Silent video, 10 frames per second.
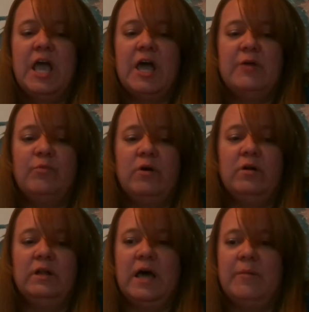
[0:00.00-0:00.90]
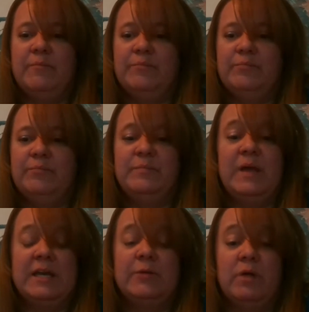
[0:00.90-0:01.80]
And we'll, um,
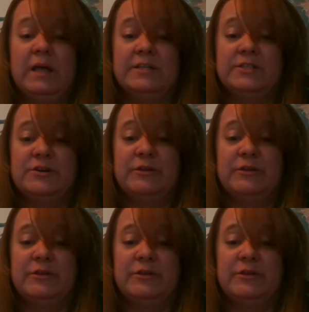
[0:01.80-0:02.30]
Mandy will answer